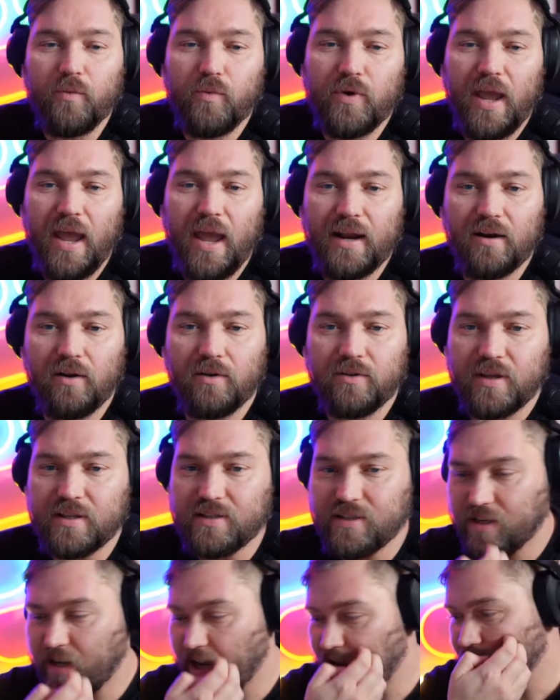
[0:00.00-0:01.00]
handle
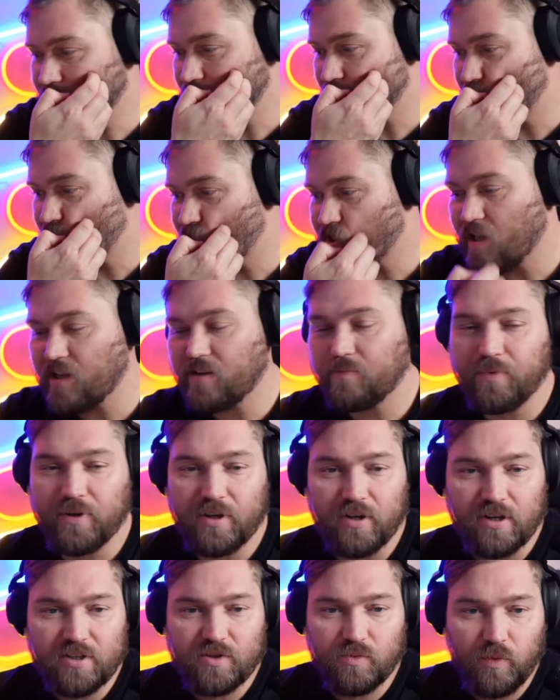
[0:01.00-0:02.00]
authentication is that
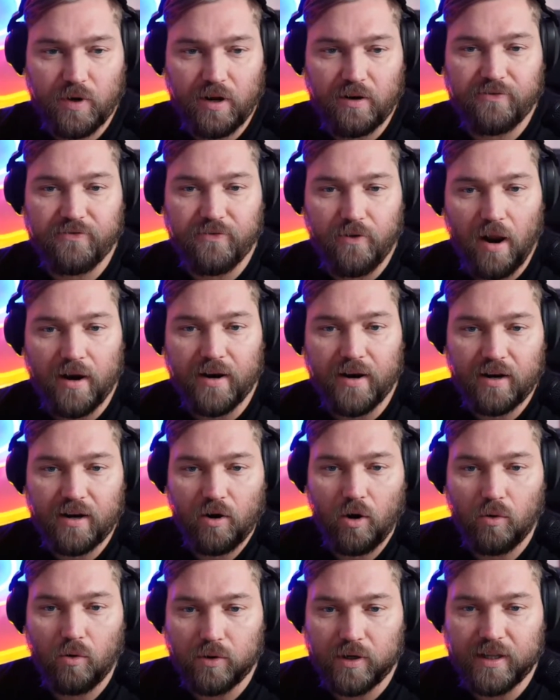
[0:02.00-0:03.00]
because we're front end
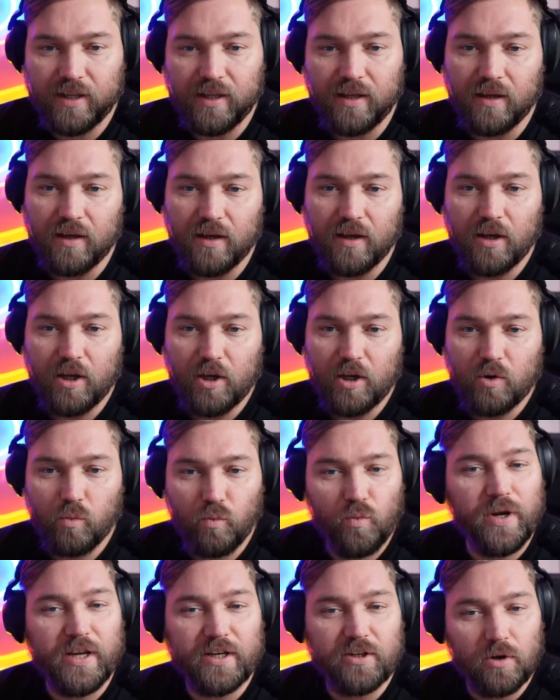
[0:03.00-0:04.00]
only,
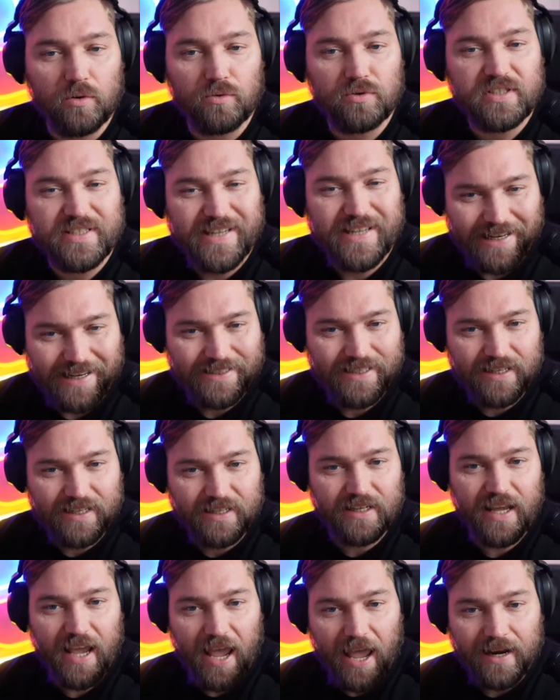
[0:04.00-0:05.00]
we don't
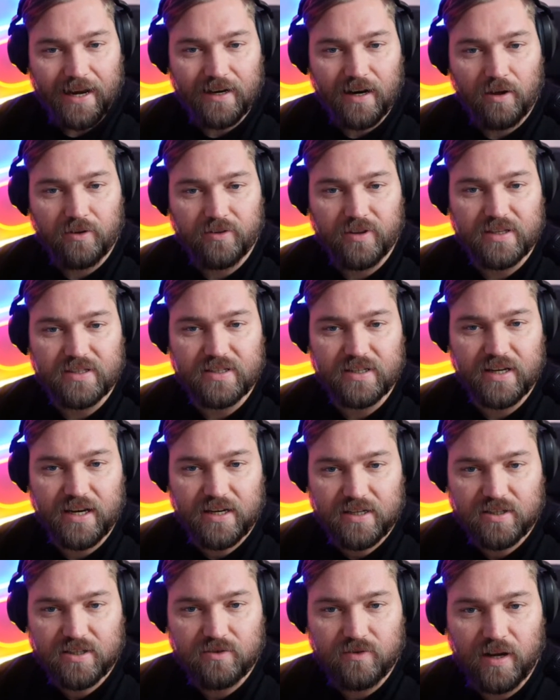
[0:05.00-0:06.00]
technically handle
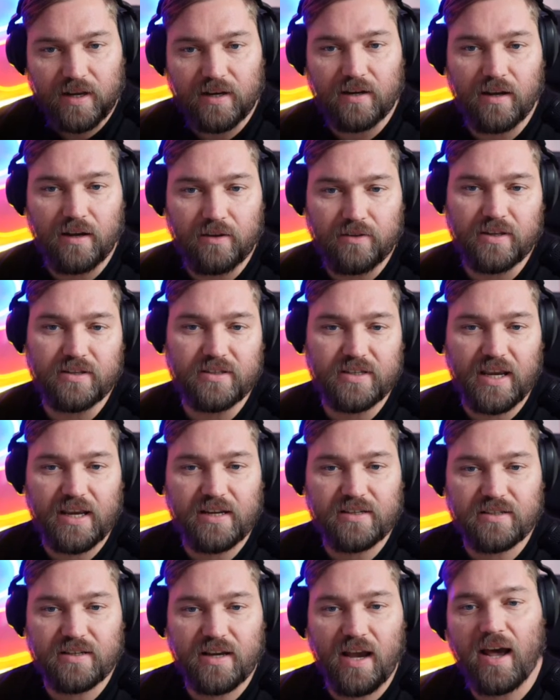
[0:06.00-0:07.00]
authentication, right?
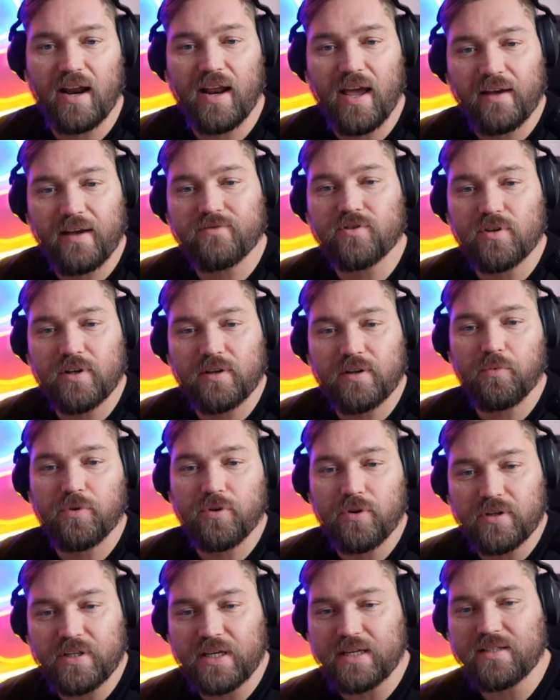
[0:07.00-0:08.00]
Authentication kind of have to live with
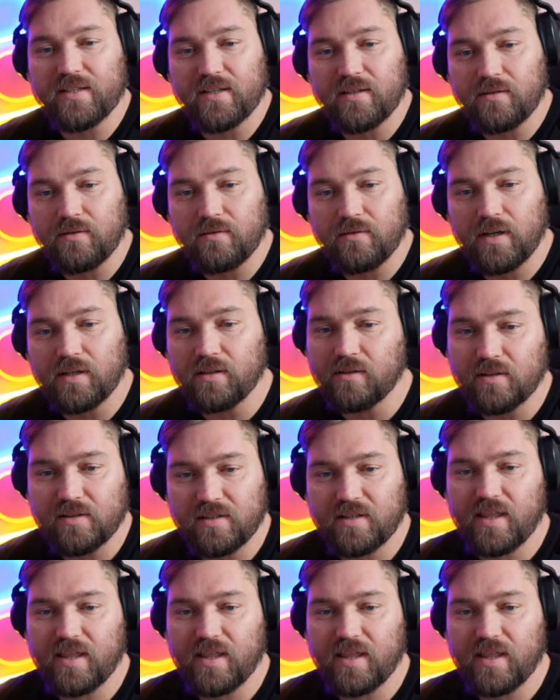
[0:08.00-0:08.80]
your data, right? Because